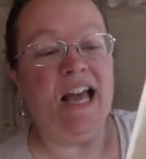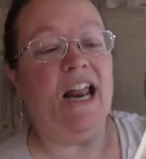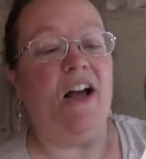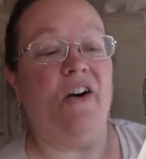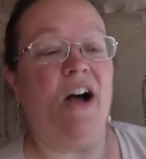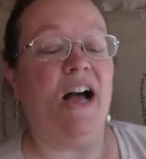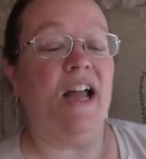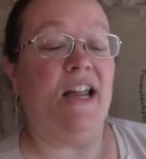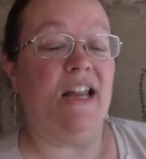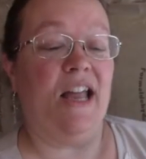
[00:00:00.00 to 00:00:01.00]
Now,
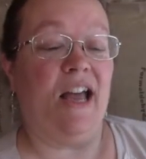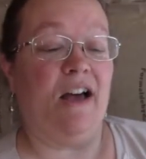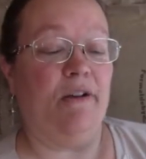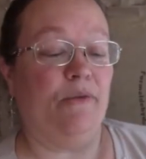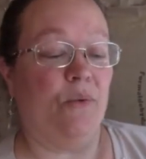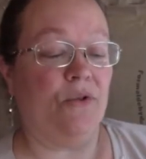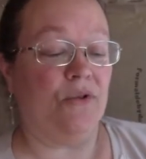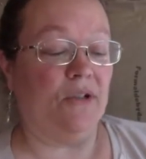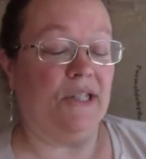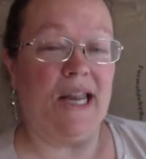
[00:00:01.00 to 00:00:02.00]
I have
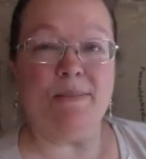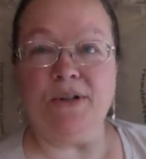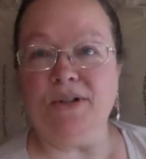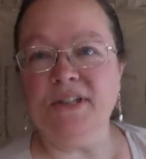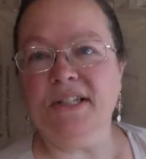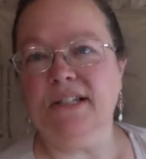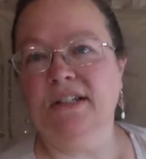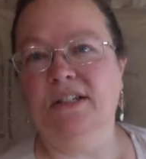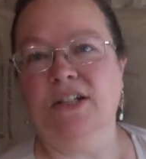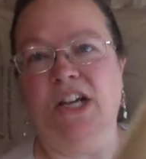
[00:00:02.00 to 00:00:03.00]
ordered labels
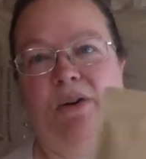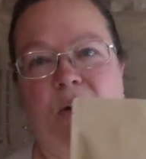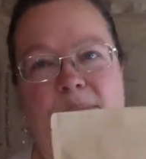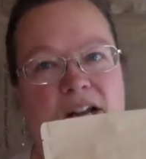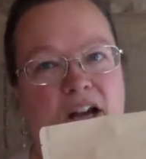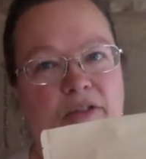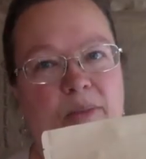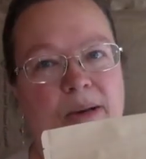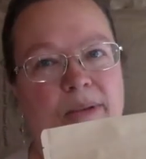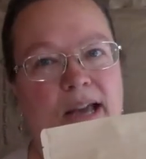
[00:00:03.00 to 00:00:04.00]
to go on my coffee
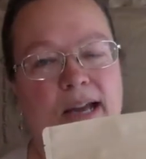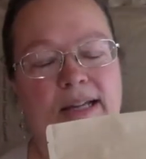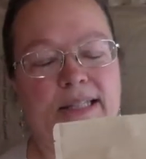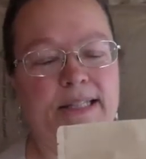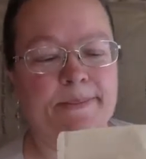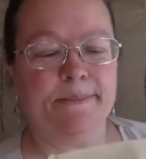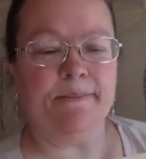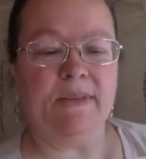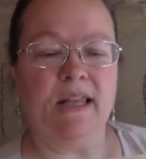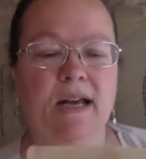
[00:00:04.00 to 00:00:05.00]
bean bags.
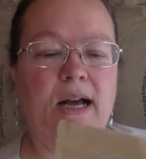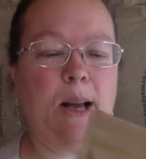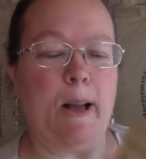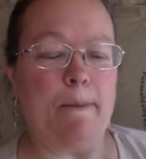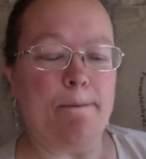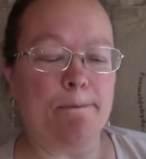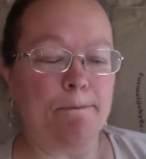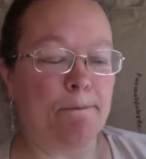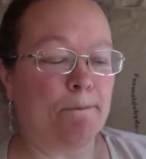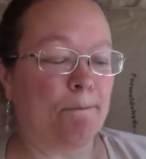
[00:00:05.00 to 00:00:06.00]

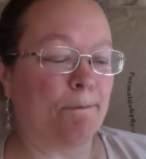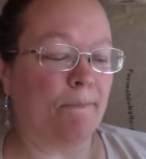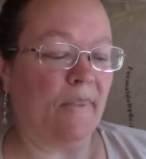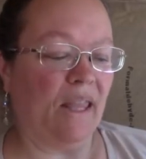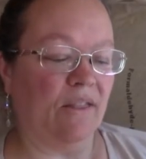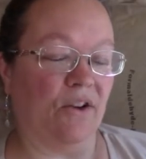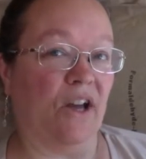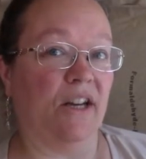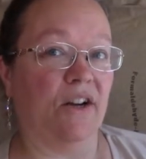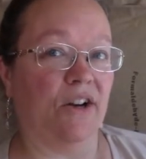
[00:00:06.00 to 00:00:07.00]
They're
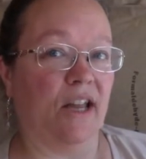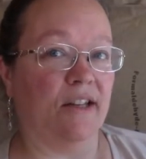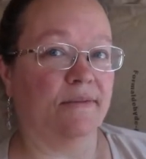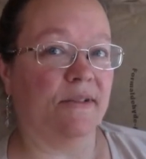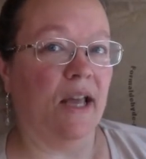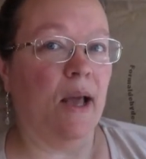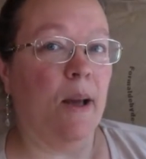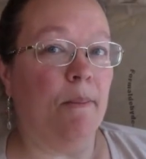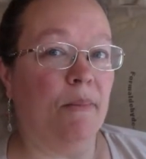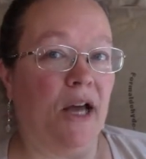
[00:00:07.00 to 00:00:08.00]
not here yet,
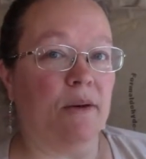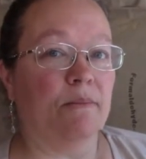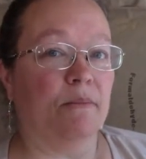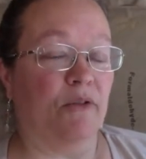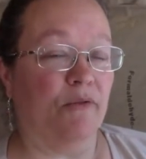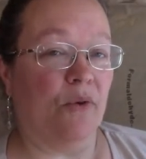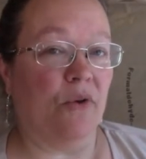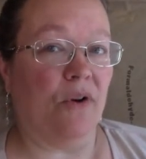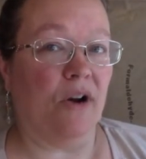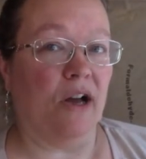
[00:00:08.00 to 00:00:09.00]
but
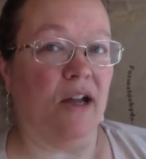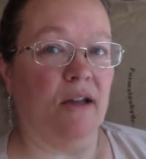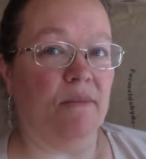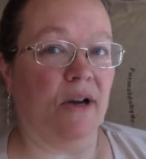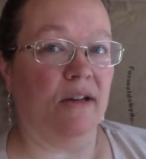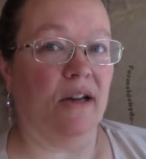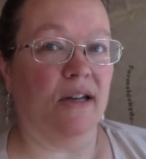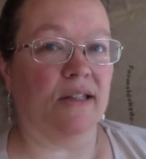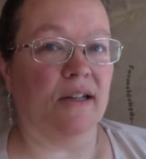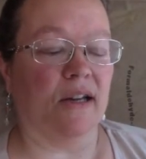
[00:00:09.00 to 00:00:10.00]
before I
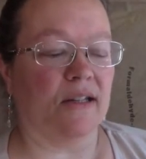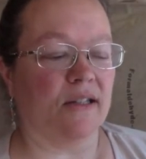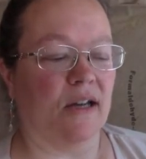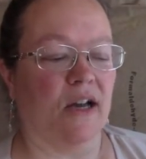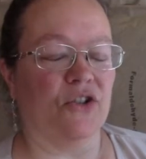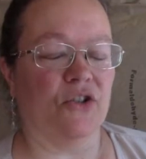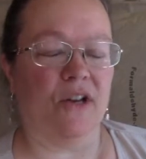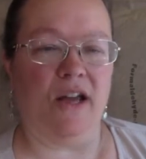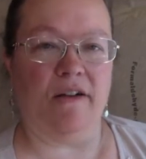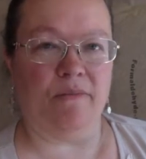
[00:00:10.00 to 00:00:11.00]
podcast next, I should
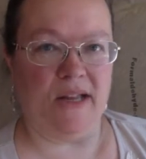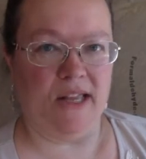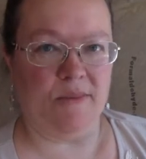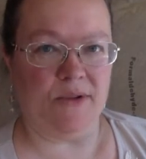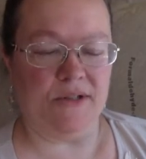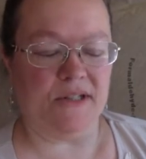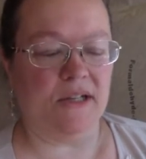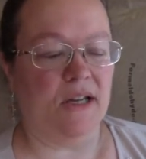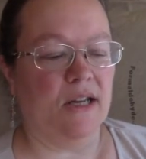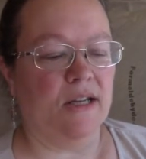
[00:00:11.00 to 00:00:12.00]
have my labels.
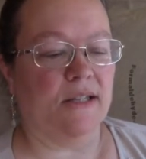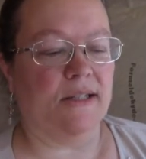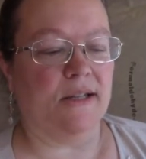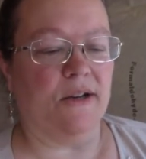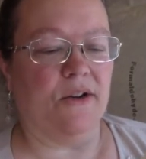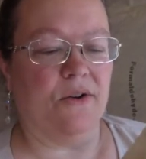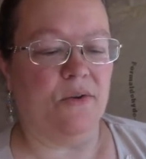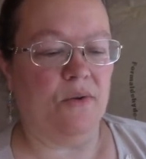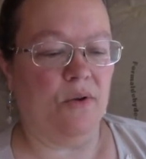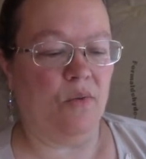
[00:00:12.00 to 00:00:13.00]
So
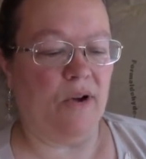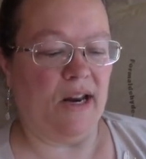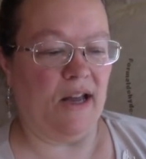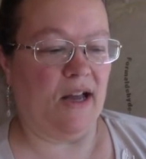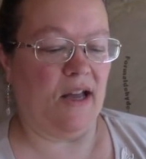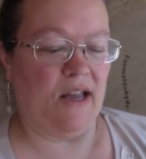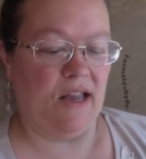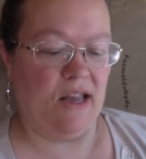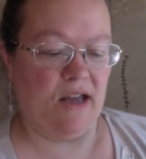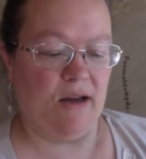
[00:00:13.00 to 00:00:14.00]
when I
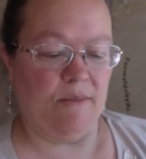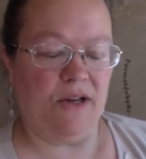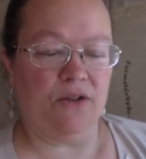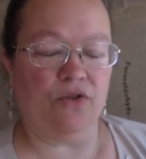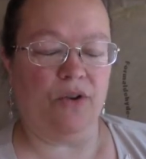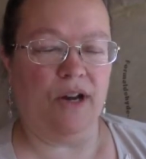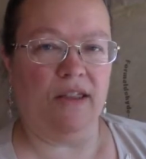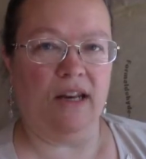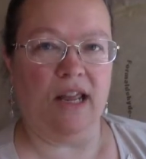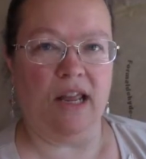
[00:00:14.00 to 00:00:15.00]
am drawing
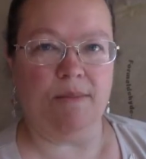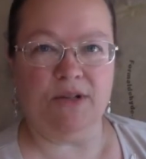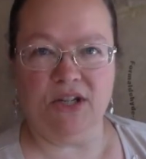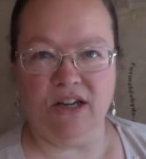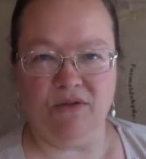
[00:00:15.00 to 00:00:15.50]
the name to give